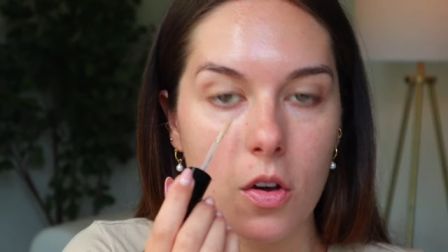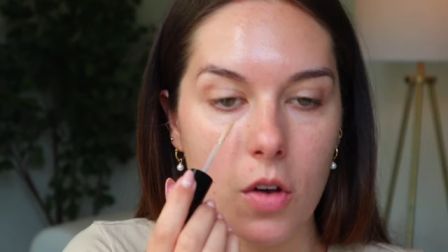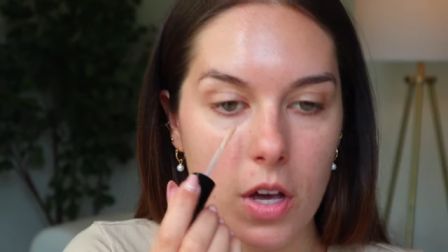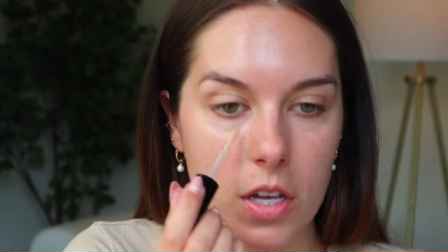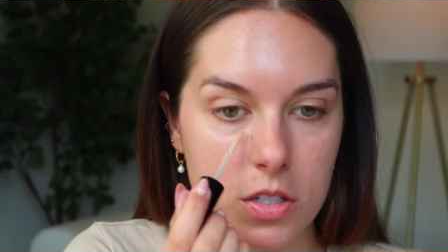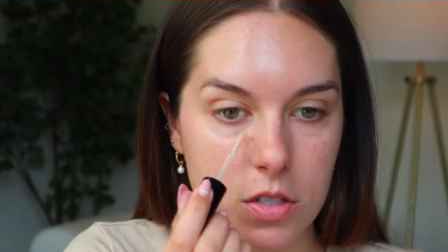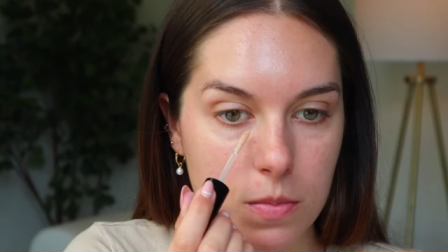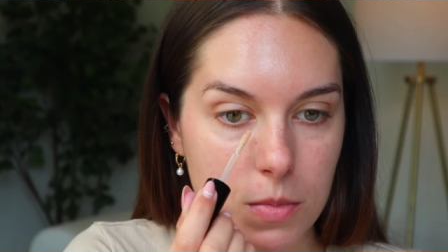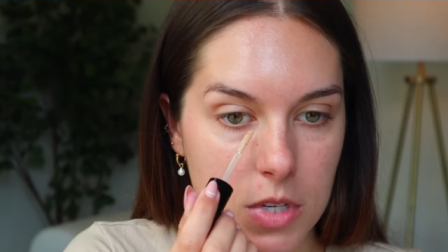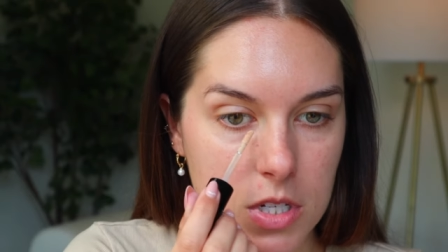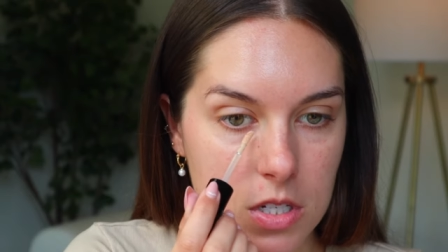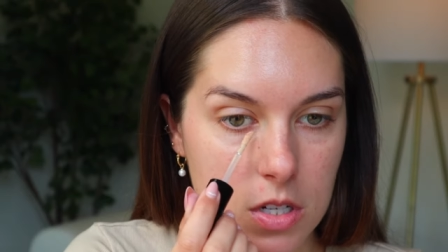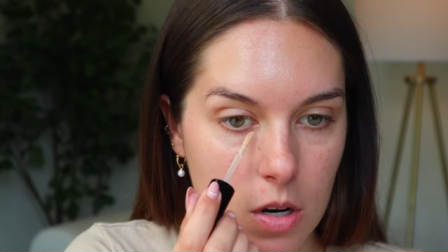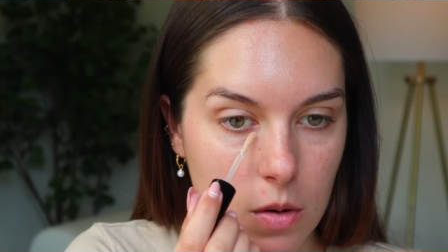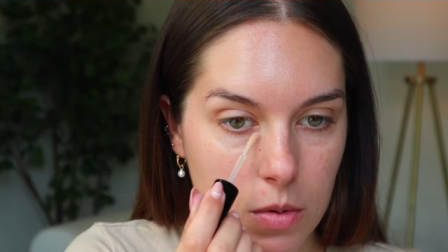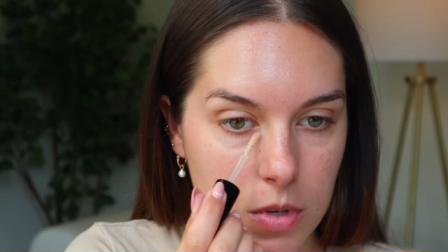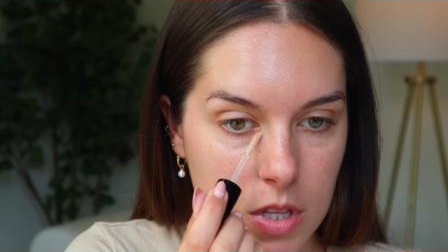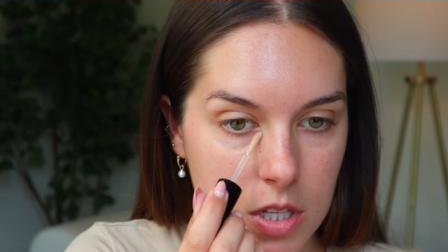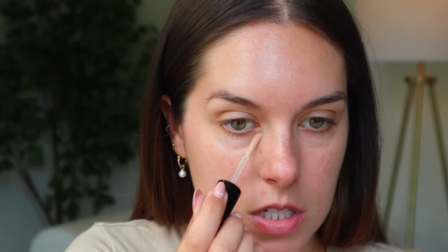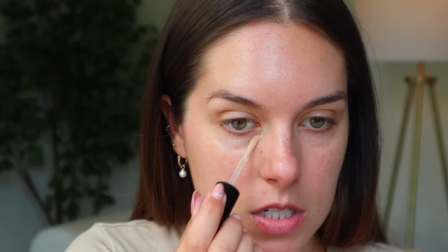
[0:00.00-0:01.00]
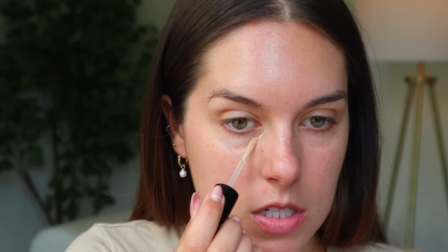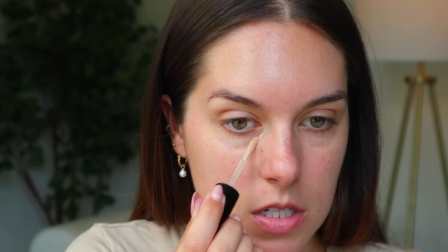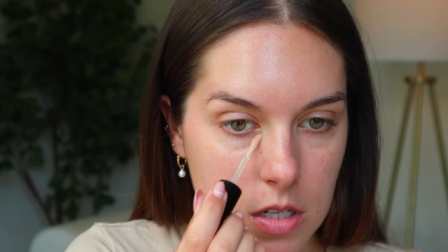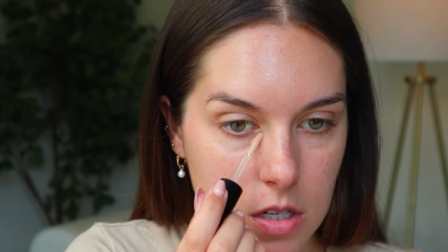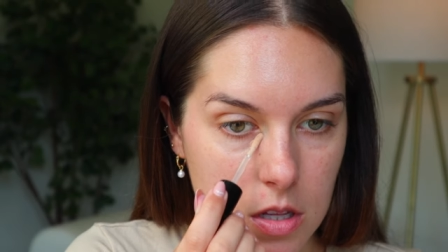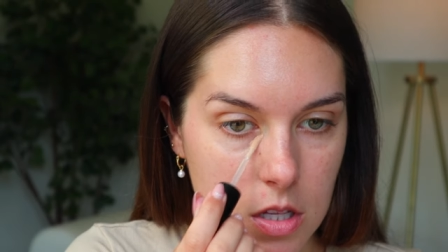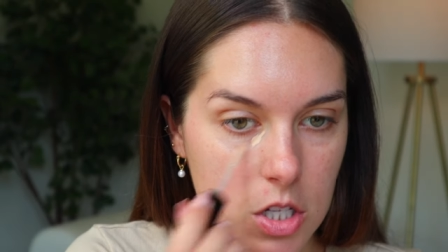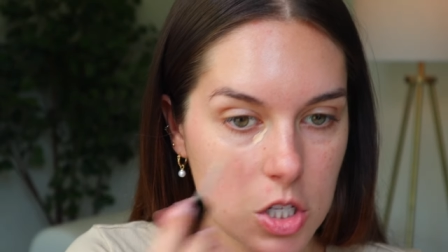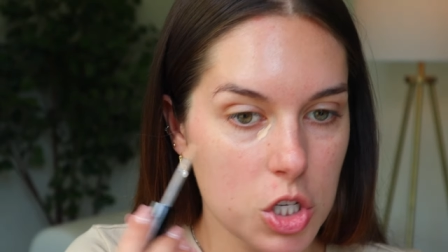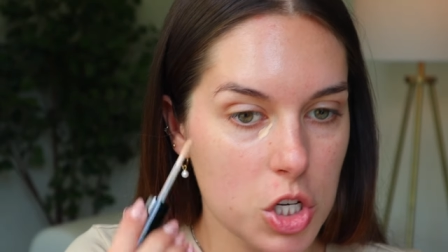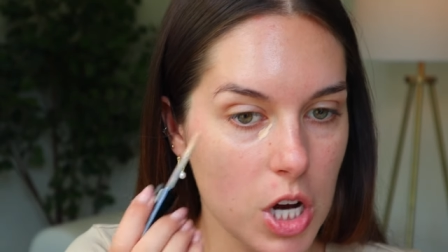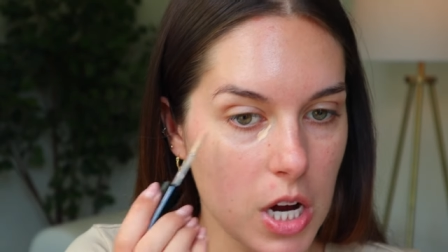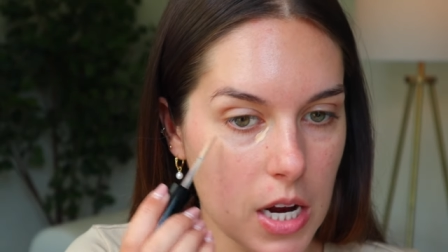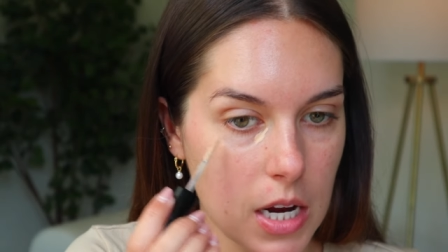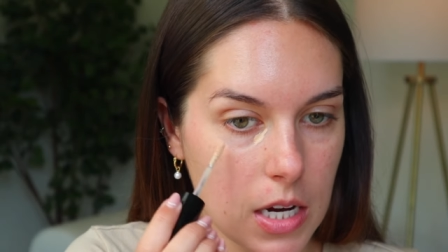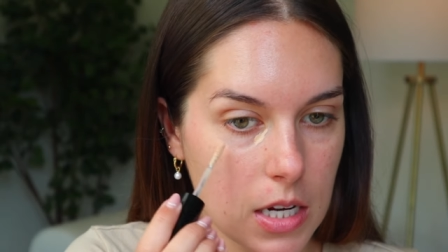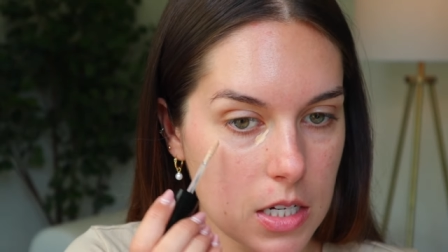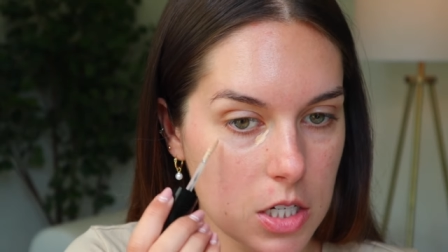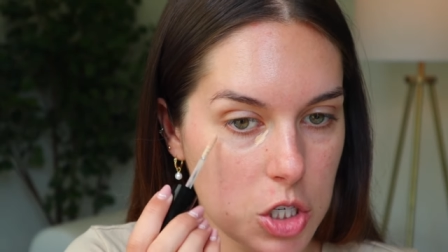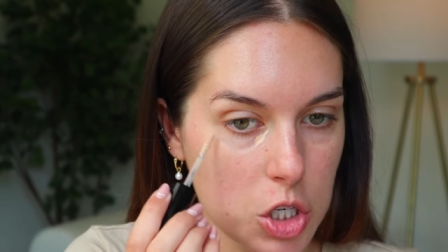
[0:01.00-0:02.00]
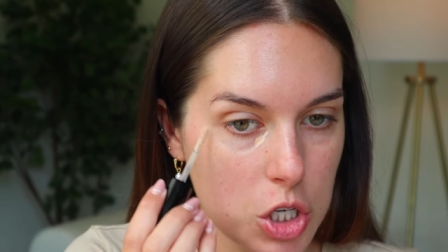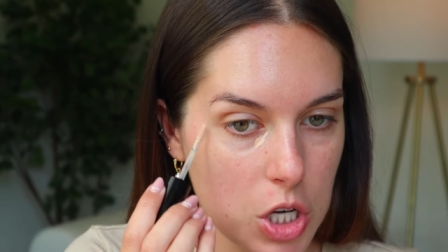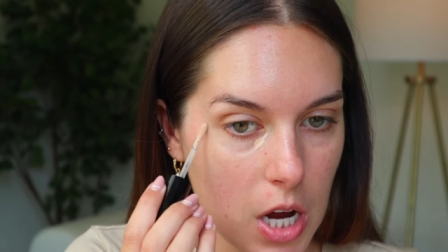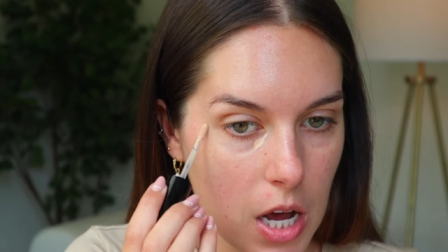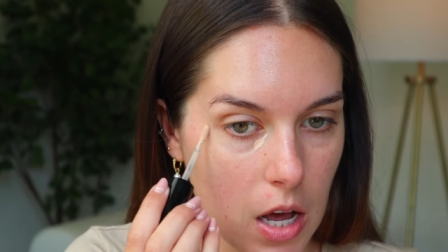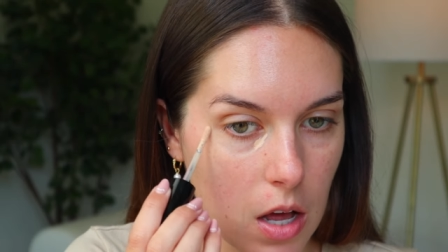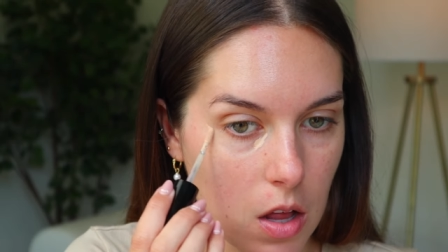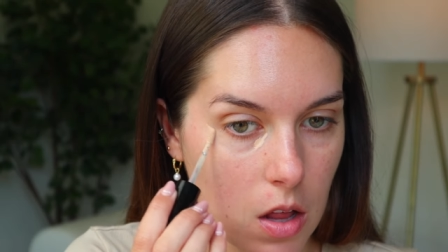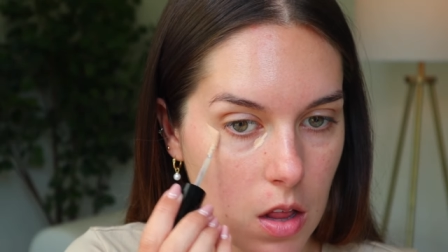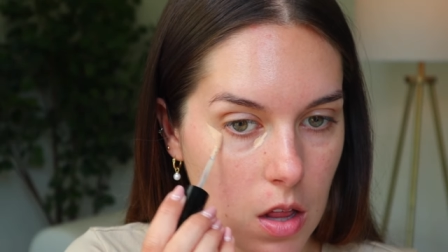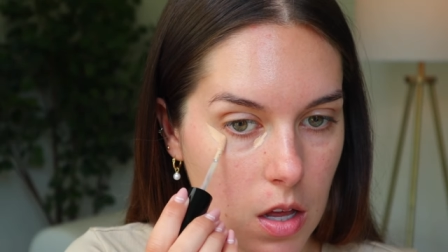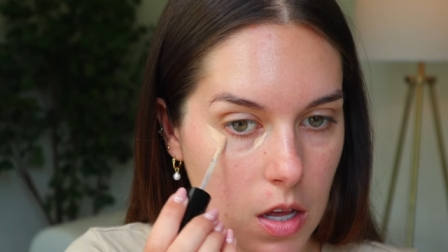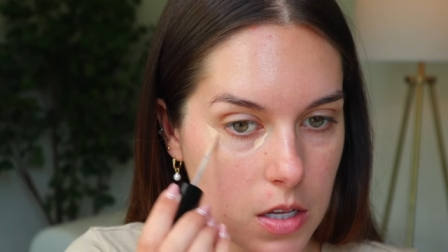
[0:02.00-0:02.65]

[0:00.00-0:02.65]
Okay, so I'm gonna start with the shade Shell